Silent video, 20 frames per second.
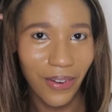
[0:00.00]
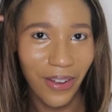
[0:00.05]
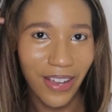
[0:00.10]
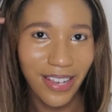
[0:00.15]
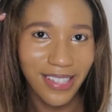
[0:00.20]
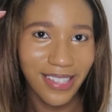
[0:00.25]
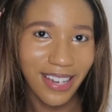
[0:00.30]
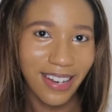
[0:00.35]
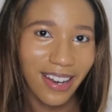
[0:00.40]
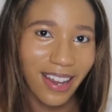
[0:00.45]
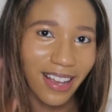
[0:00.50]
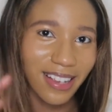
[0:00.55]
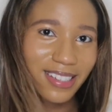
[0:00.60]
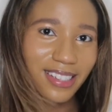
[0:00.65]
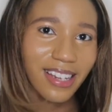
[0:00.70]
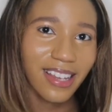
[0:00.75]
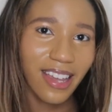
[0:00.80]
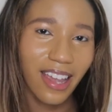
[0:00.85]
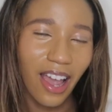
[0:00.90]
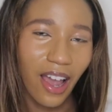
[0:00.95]
guys, the next
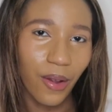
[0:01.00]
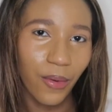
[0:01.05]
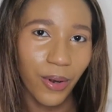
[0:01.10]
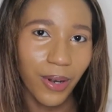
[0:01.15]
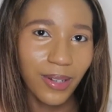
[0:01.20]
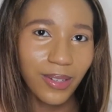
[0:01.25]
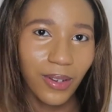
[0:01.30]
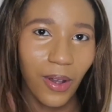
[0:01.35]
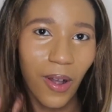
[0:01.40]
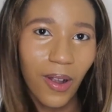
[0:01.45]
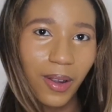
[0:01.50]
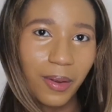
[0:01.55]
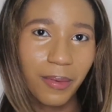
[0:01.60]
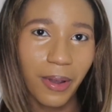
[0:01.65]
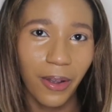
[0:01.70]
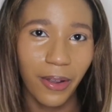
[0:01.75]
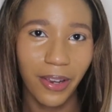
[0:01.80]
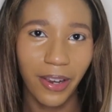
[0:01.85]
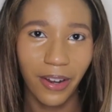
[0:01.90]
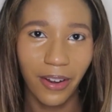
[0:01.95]
thing I want to talk
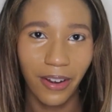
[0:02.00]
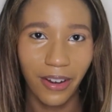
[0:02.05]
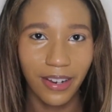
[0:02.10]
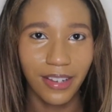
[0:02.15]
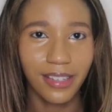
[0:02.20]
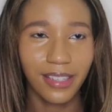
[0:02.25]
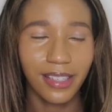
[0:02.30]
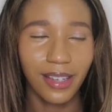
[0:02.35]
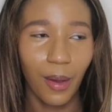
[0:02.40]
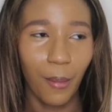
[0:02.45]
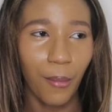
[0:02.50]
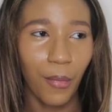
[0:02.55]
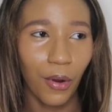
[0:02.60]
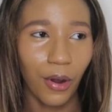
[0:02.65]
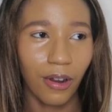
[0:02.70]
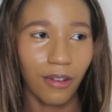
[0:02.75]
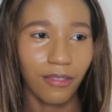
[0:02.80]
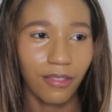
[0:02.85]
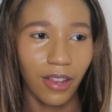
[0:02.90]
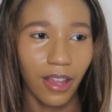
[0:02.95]
about here is
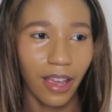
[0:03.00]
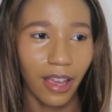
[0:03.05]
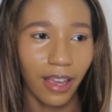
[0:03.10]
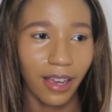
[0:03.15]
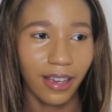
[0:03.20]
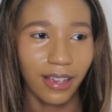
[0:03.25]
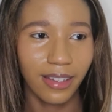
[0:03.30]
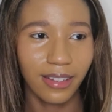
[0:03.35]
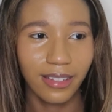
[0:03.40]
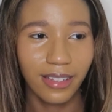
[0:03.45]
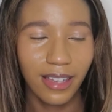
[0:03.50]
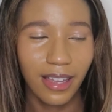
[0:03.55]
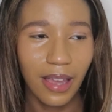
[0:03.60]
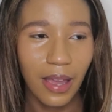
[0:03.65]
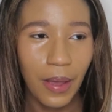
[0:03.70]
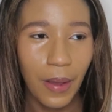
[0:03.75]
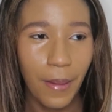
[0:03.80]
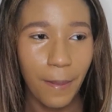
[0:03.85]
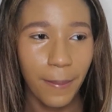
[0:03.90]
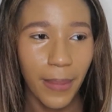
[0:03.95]
more of like
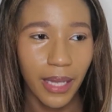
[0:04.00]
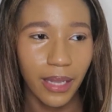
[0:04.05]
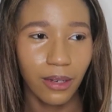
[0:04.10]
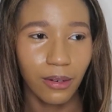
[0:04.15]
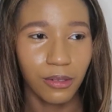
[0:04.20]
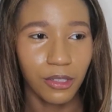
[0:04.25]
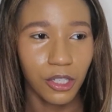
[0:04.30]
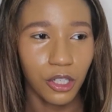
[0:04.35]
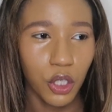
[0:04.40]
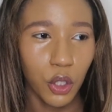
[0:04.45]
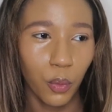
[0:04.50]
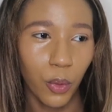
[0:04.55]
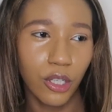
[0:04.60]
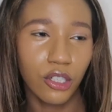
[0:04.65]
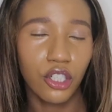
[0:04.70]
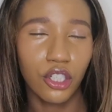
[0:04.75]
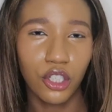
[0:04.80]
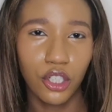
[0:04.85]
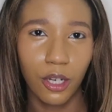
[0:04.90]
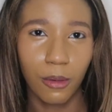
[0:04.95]
my little
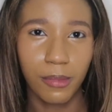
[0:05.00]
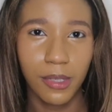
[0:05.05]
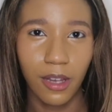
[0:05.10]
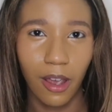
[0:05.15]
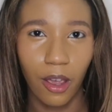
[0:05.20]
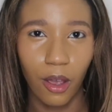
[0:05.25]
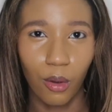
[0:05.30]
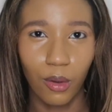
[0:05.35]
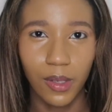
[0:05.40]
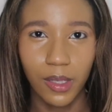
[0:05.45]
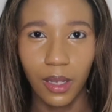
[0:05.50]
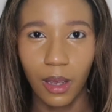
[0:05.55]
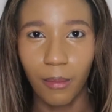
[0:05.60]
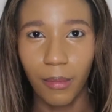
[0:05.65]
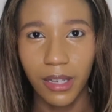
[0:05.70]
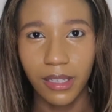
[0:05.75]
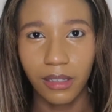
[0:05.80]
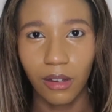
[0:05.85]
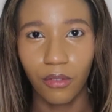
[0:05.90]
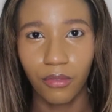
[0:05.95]
situationships I always get
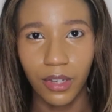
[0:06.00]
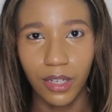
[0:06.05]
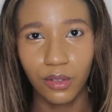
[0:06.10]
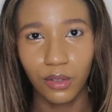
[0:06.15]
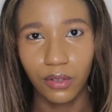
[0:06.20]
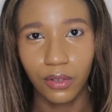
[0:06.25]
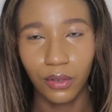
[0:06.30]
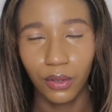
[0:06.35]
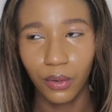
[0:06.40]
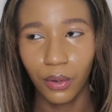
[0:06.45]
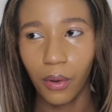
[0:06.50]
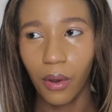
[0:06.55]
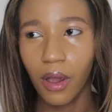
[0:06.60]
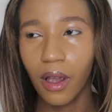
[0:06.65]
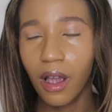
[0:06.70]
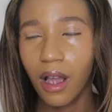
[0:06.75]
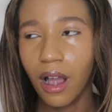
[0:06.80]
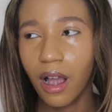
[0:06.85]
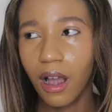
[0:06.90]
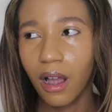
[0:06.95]
myself into
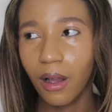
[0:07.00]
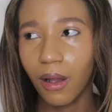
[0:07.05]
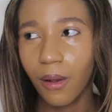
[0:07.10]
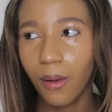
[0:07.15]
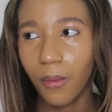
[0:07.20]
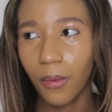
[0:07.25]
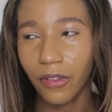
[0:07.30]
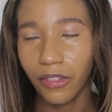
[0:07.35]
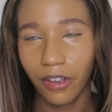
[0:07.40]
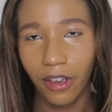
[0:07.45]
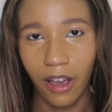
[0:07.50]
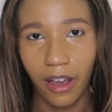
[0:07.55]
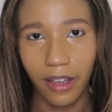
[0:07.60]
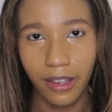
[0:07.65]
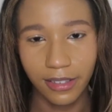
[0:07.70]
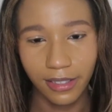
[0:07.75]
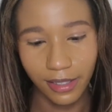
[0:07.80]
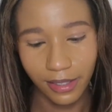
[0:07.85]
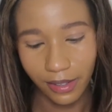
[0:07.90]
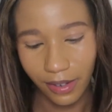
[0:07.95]
with
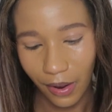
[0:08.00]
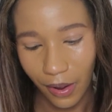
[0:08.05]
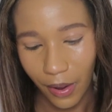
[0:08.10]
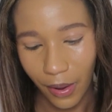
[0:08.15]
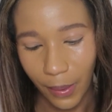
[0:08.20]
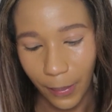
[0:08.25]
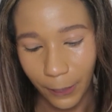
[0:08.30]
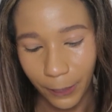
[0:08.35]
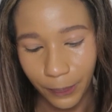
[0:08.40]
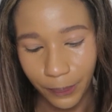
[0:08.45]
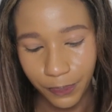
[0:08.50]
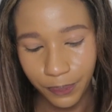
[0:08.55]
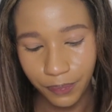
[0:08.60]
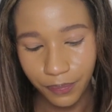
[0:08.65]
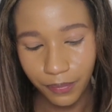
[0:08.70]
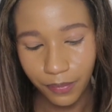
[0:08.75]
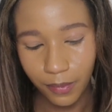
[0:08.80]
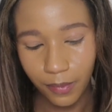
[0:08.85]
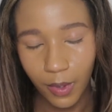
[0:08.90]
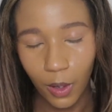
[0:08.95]
guys
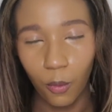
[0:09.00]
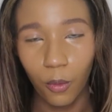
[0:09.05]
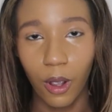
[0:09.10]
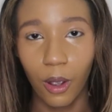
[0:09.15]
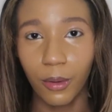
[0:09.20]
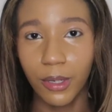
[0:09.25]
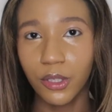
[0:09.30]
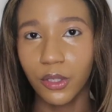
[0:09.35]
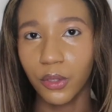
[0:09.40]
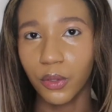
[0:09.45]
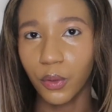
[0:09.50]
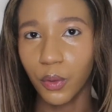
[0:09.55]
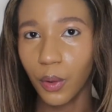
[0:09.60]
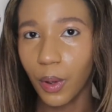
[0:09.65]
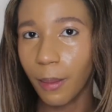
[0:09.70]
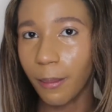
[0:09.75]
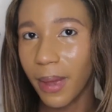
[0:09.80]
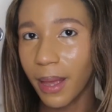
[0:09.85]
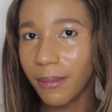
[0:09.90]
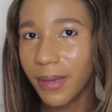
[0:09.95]
while we do
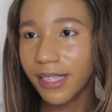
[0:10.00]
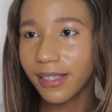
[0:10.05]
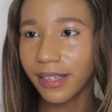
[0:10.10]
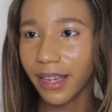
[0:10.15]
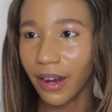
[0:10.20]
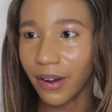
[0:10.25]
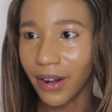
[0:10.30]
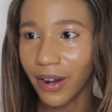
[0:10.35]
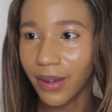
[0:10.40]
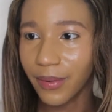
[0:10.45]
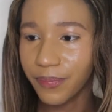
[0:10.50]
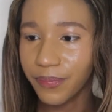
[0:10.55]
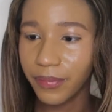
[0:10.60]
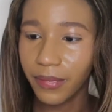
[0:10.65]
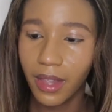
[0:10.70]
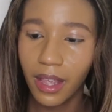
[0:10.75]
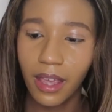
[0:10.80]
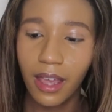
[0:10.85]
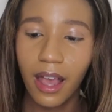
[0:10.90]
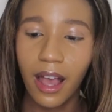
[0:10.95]
my mascara.
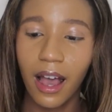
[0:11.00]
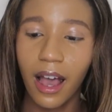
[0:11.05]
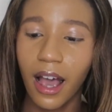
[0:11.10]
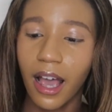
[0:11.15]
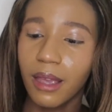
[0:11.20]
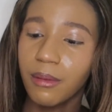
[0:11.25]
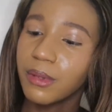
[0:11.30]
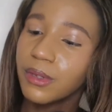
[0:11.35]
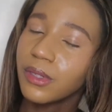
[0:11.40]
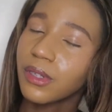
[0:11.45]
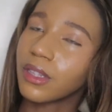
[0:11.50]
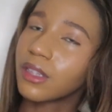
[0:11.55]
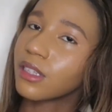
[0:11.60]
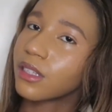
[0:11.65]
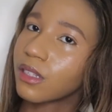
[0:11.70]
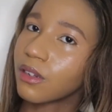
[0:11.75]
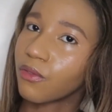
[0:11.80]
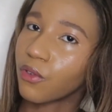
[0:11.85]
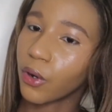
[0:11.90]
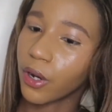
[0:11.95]
I'm using this
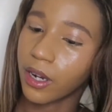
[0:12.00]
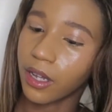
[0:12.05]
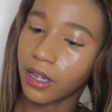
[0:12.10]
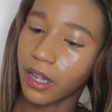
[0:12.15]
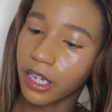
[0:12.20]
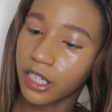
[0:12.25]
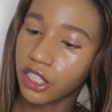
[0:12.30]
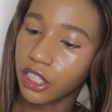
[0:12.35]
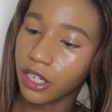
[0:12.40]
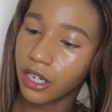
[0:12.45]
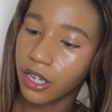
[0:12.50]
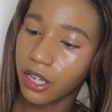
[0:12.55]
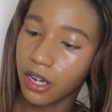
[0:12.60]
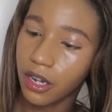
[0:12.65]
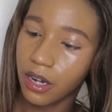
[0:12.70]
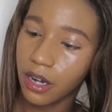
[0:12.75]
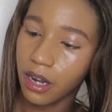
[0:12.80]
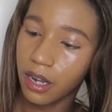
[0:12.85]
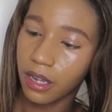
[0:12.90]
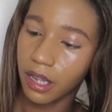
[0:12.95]
SEPHORA
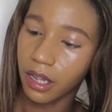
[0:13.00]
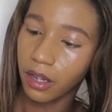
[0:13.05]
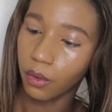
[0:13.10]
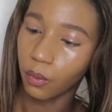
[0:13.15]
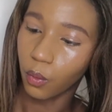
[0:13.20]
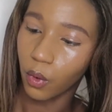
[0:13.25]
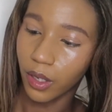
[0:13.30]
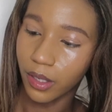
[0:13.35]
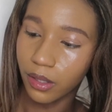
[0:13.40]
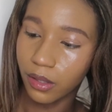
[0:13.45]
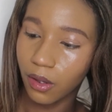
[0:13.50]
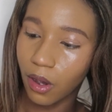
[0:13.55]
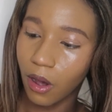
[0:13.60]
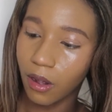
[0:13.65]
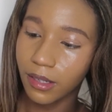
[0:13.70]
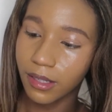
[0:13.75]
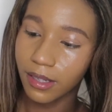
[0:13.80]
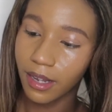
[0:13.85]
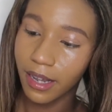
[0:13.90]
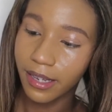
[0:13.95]
collection. It was
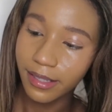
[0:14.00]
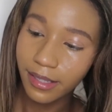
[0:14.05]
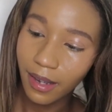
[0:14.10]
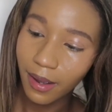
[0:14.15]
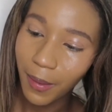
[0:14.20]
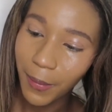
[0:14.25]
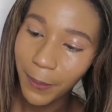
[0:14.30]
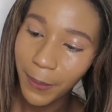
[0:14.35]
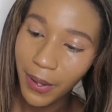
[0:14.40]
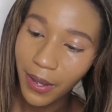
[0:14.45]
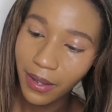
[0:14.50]
called Size Up